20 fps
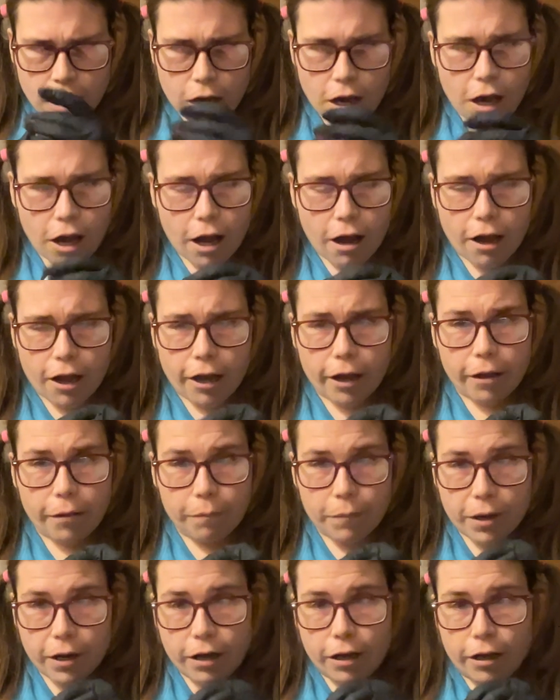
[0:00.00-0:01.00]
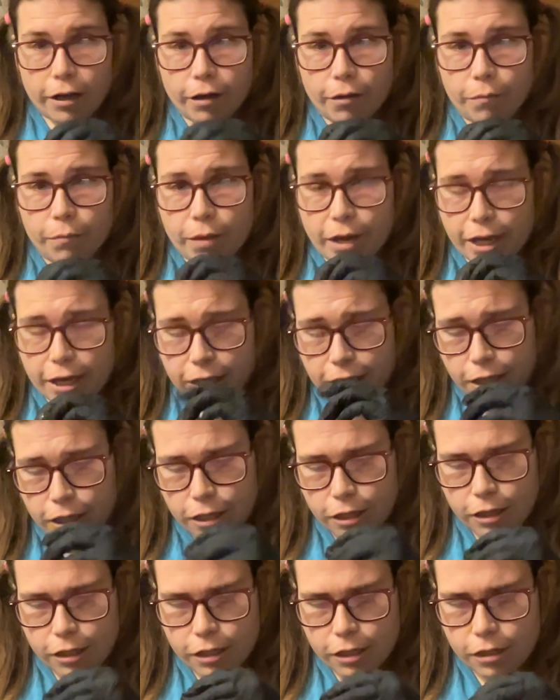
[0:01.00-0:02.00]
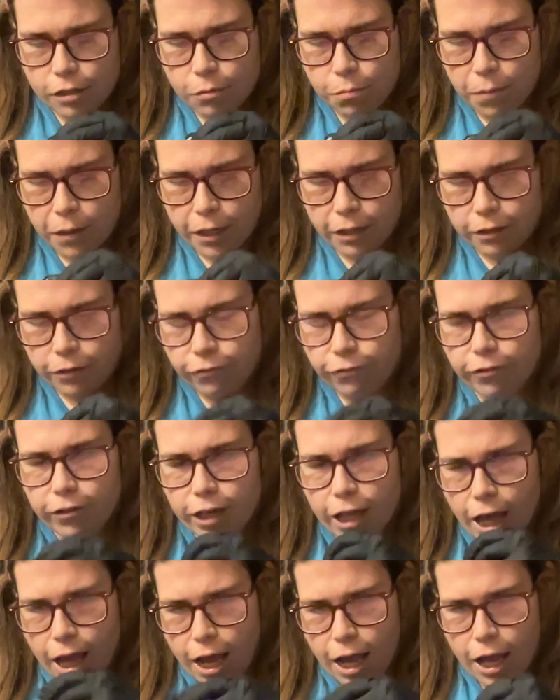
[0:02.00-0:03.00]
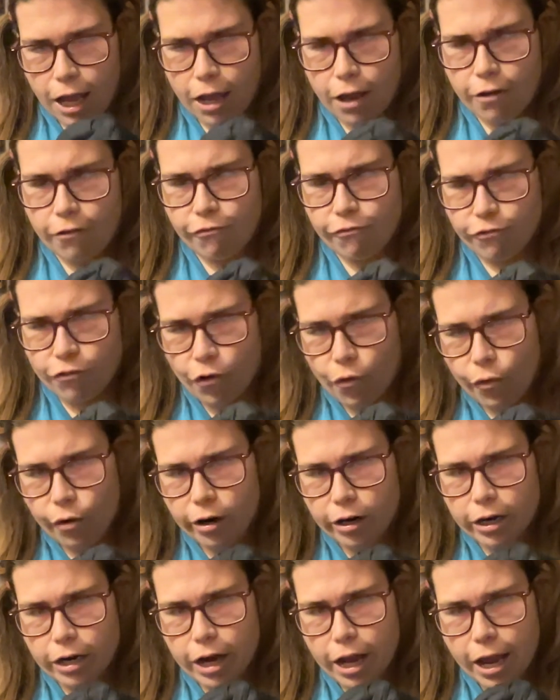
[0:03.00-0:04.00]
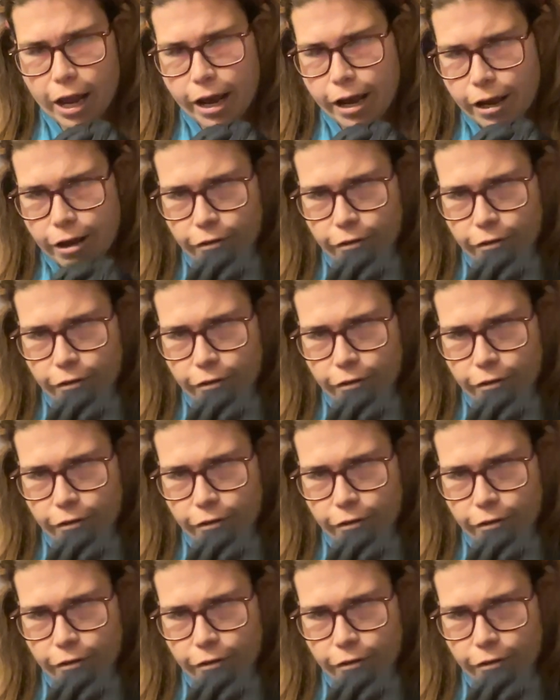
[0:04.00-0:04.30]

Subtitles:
I'm making this butterfly for a